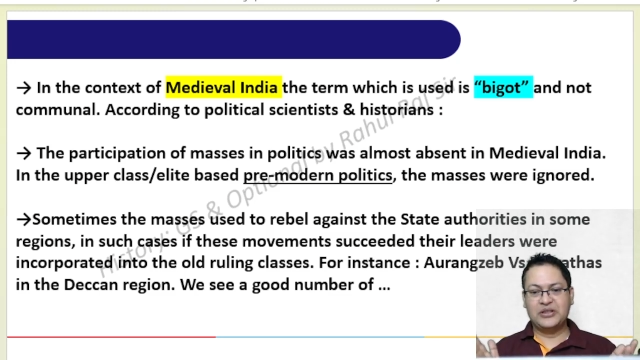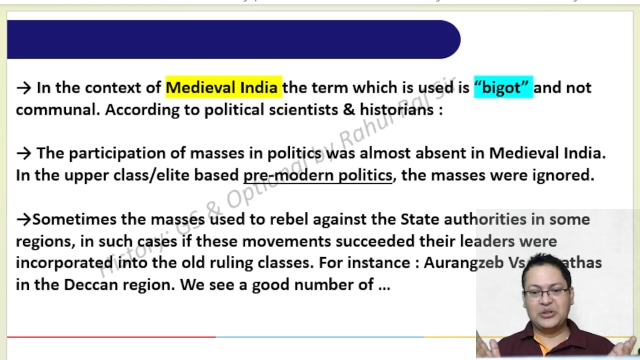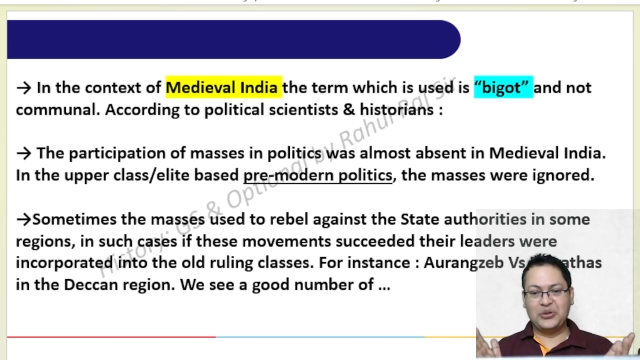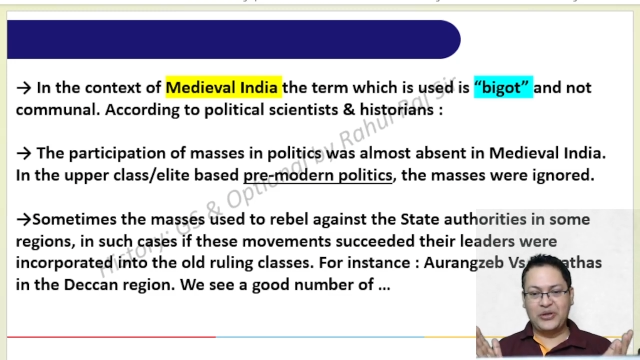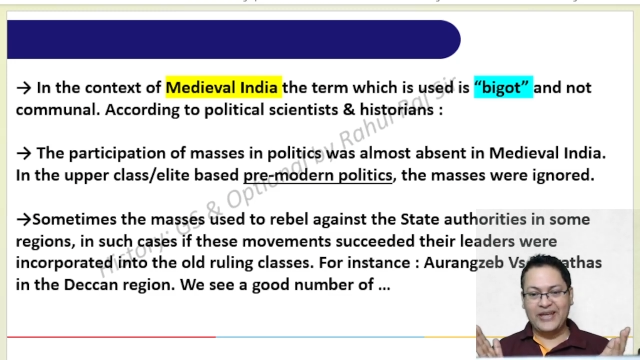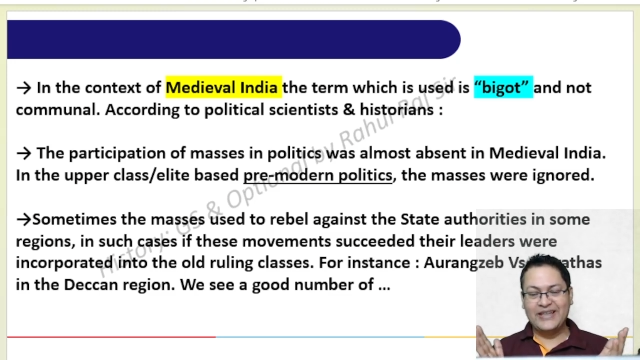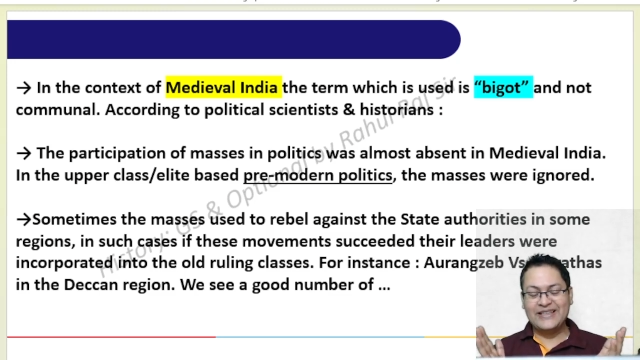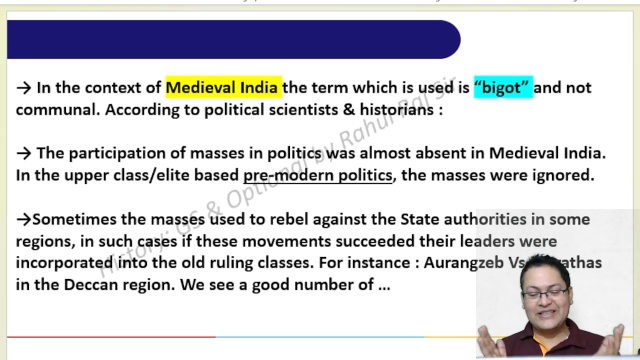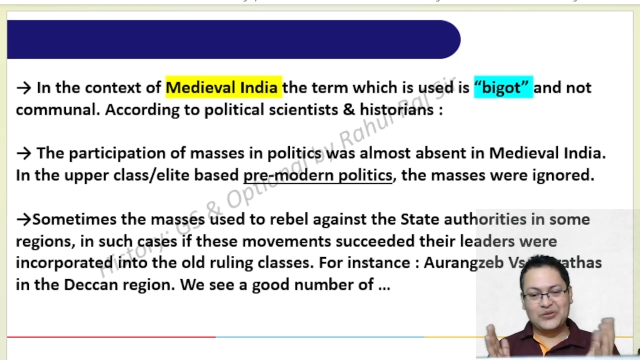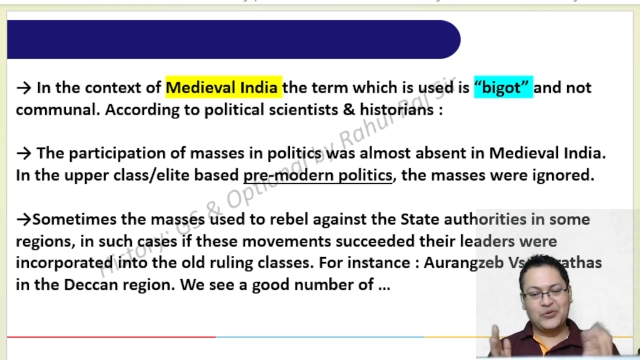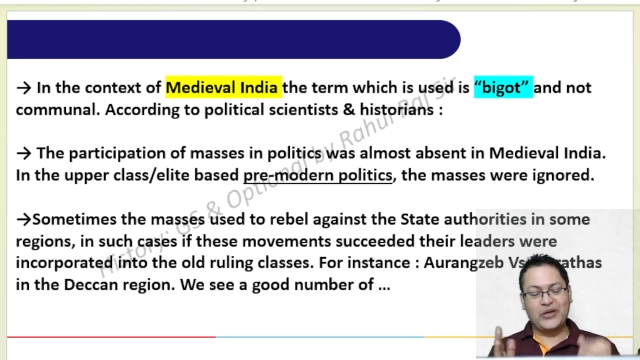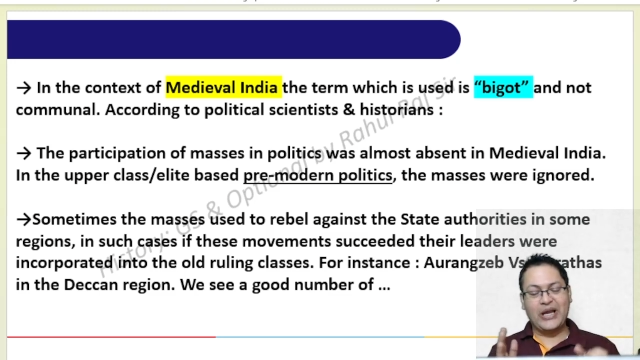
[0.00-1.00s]
Okay,
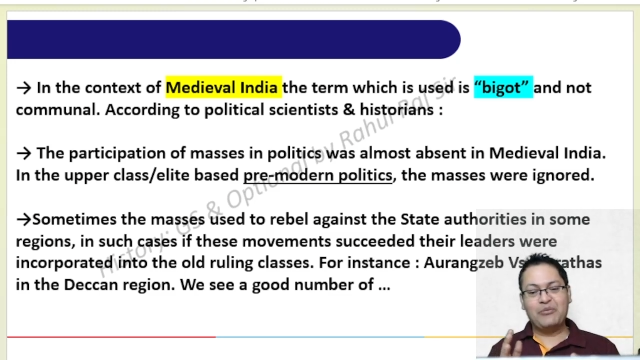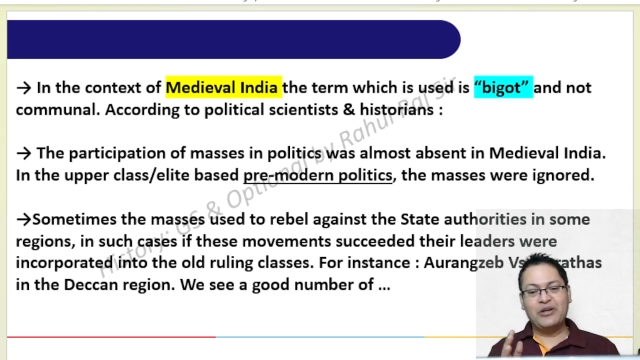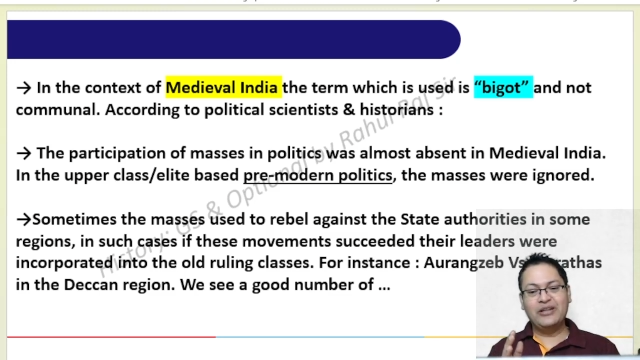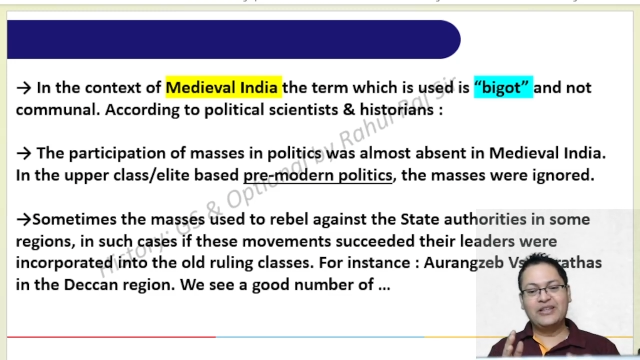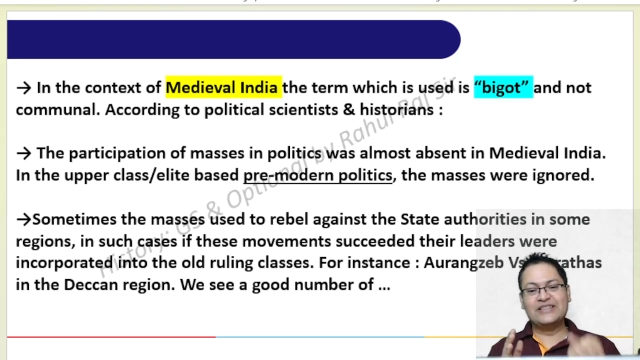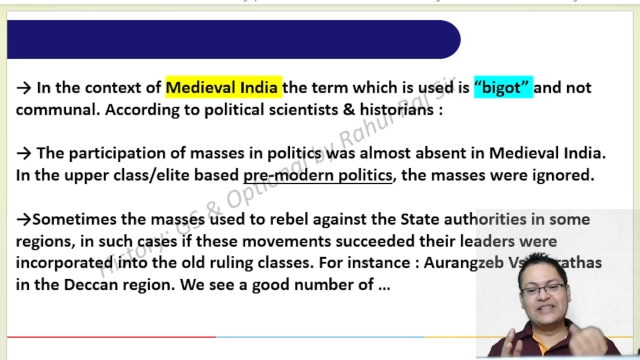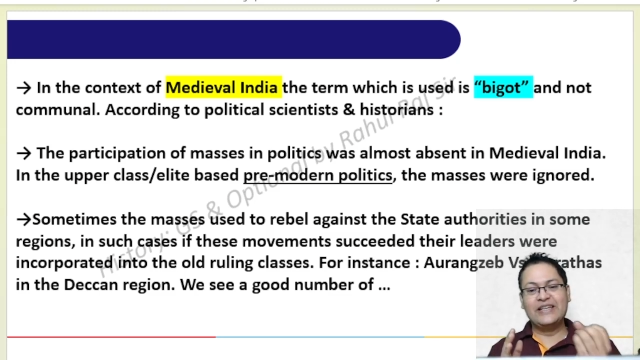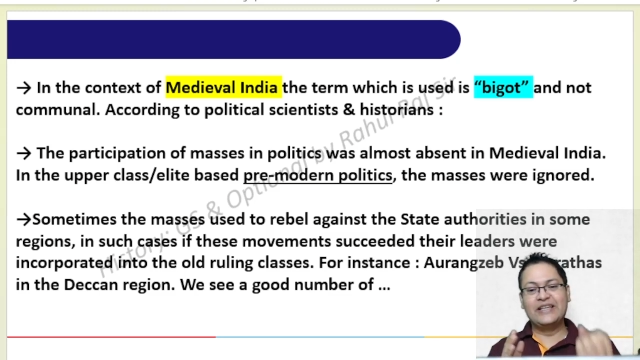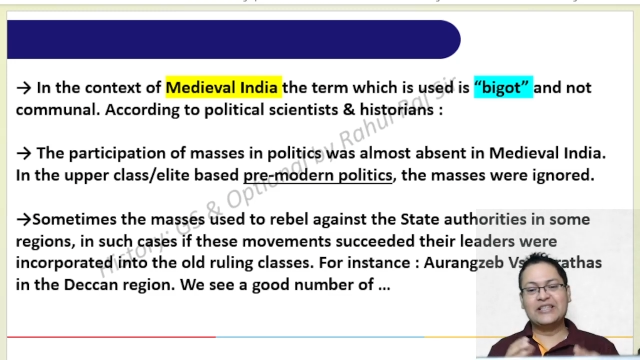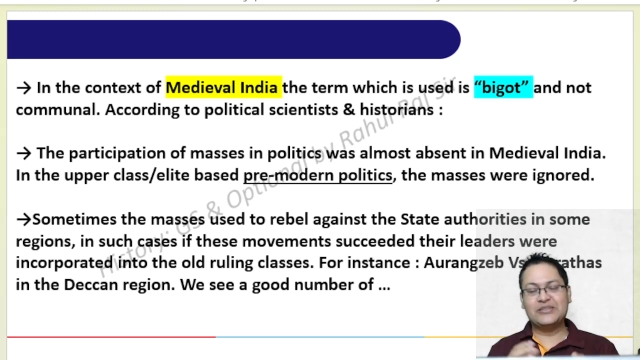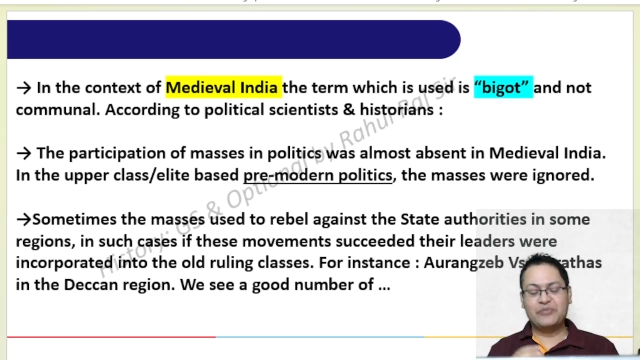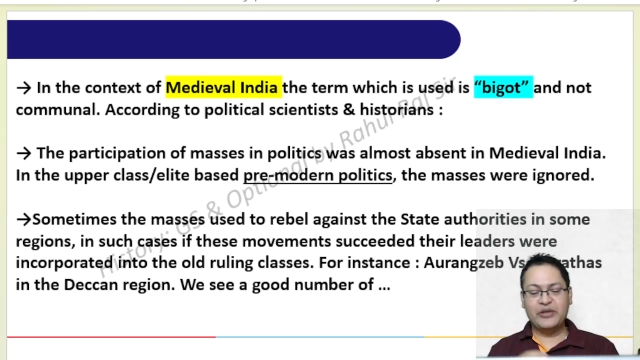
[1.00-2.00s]
so what happened? These
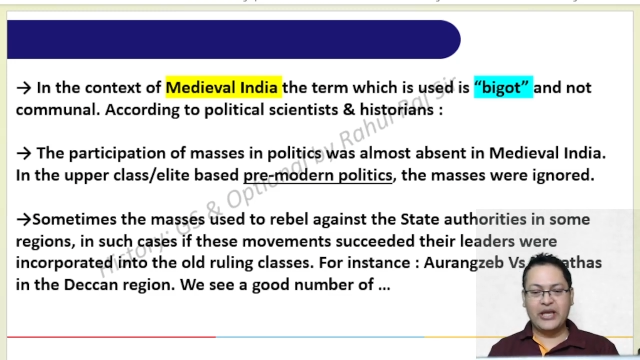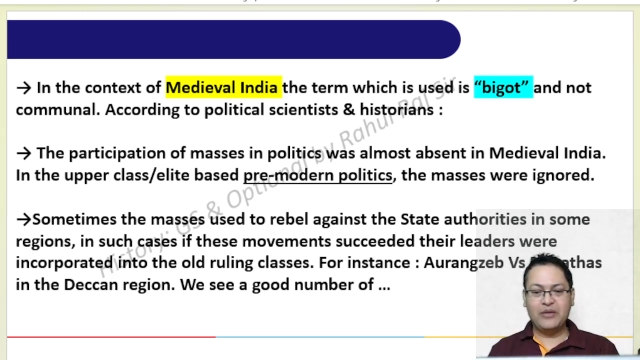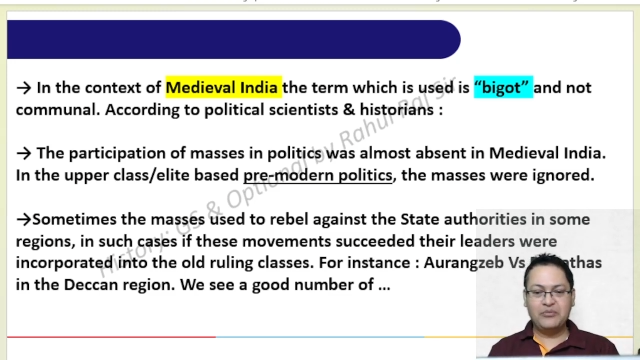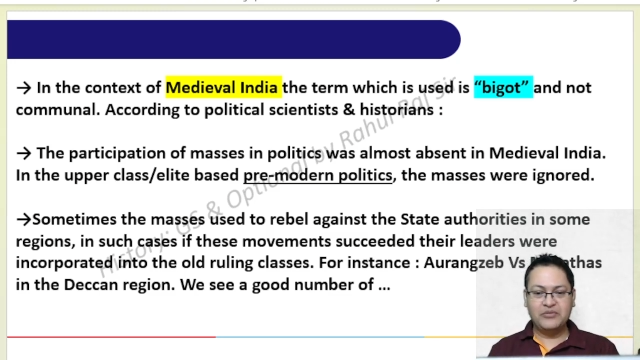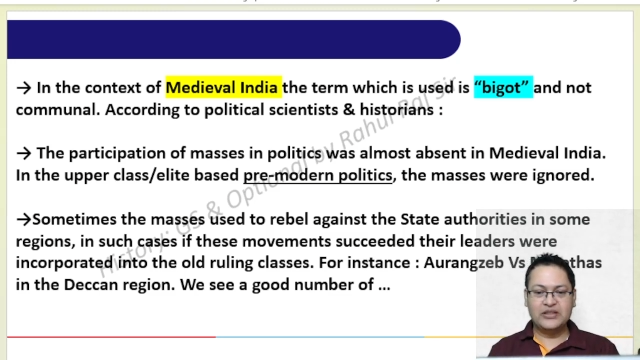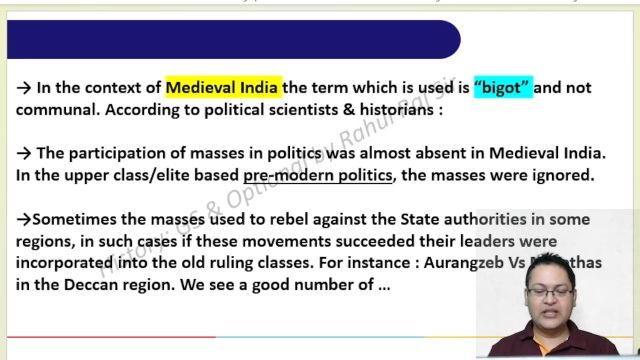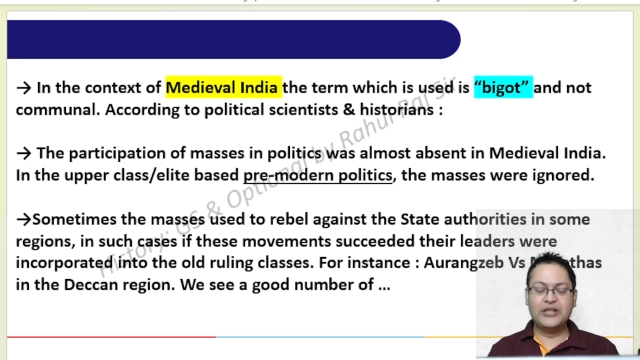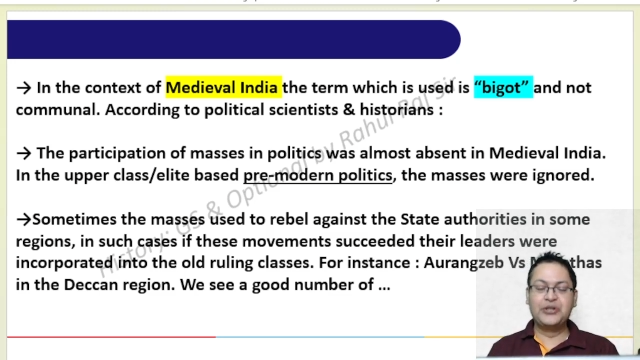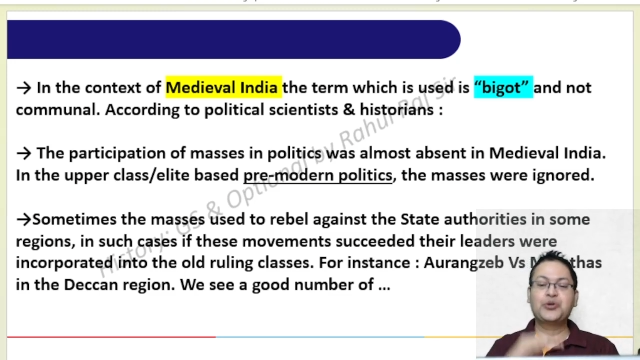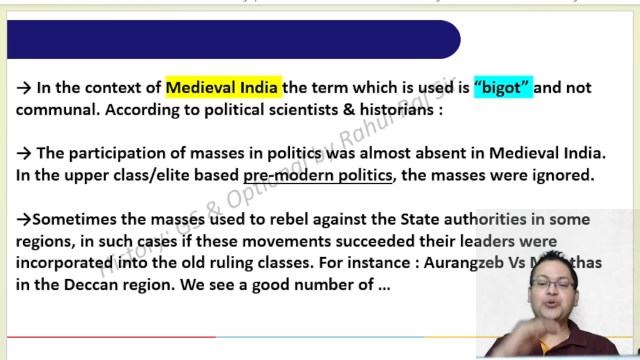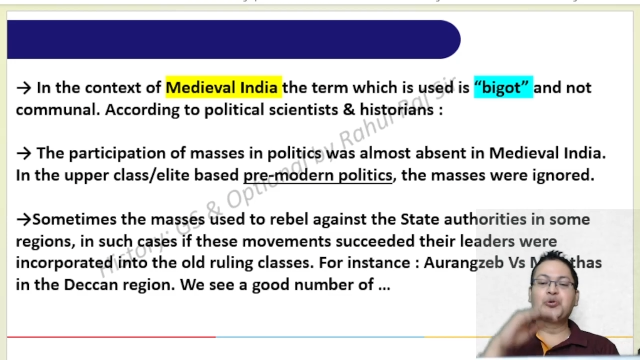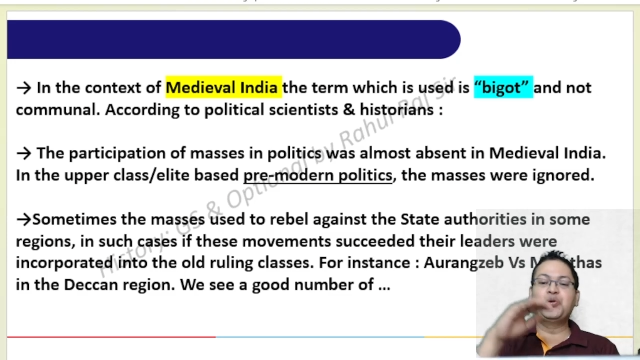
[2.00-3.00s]
leaders became the
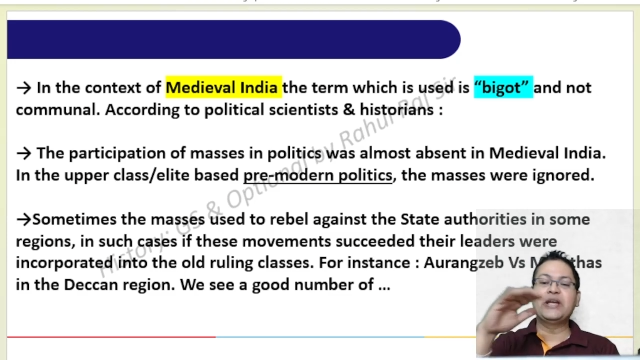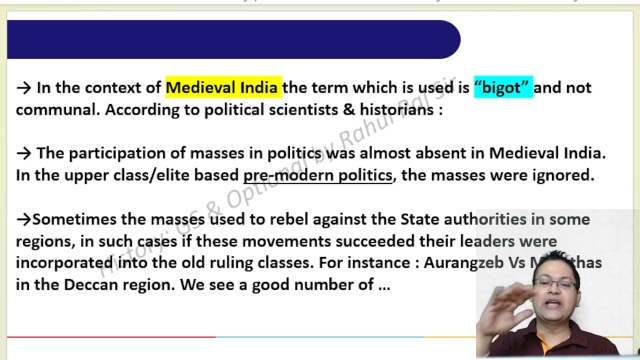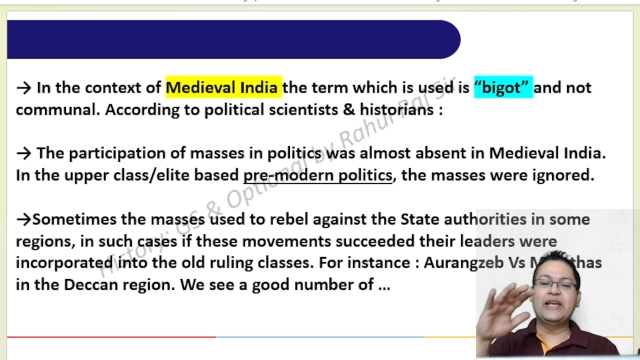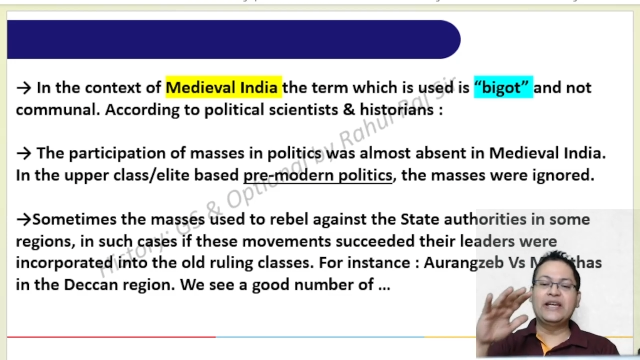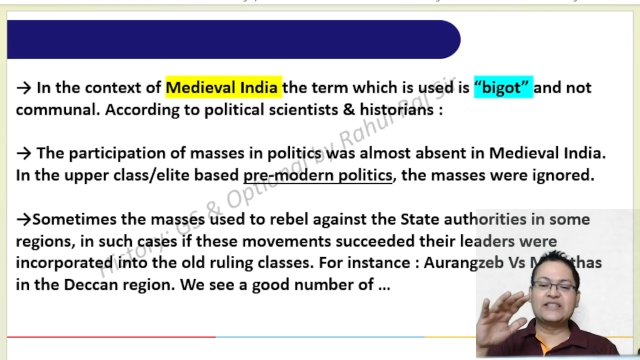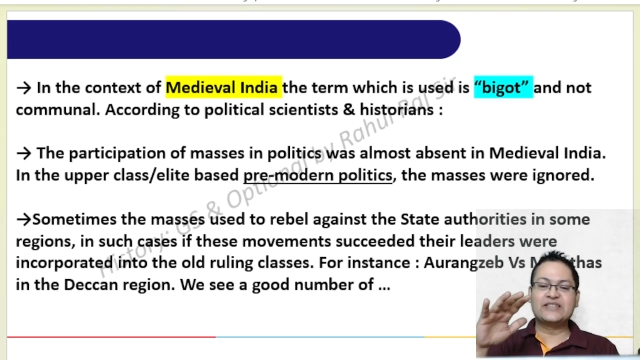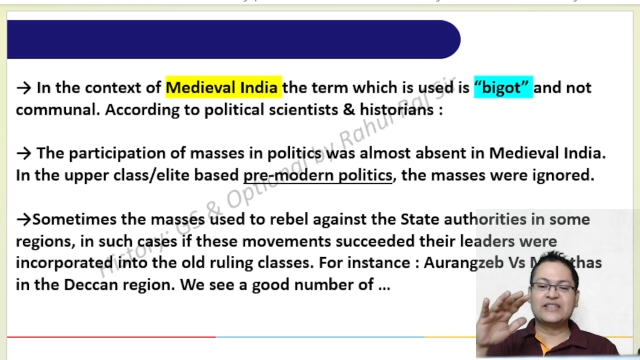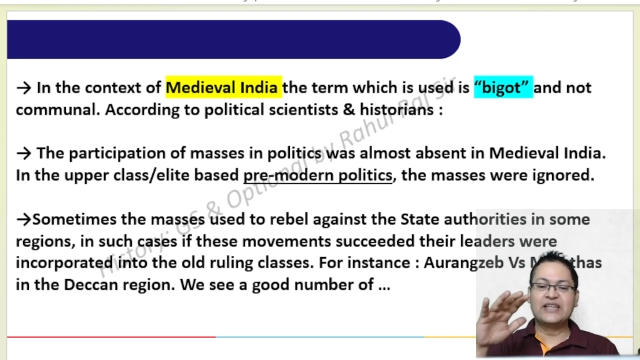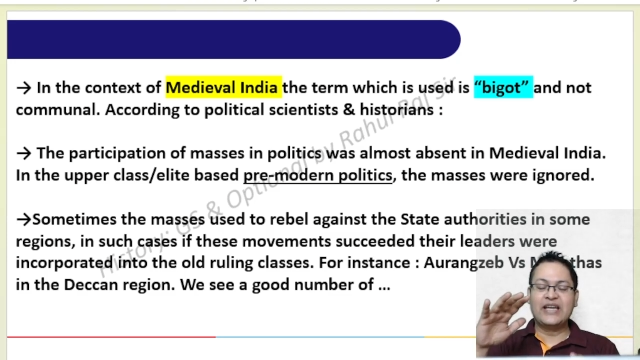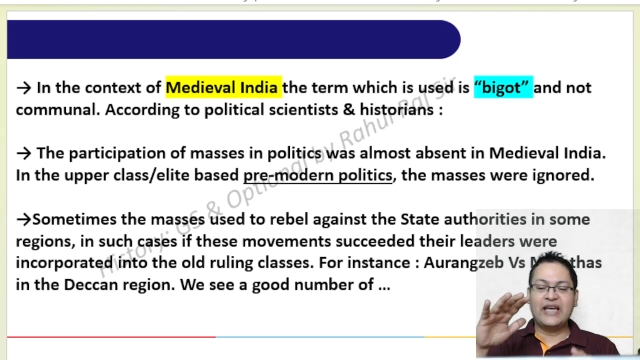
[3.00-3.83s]
new ruling elites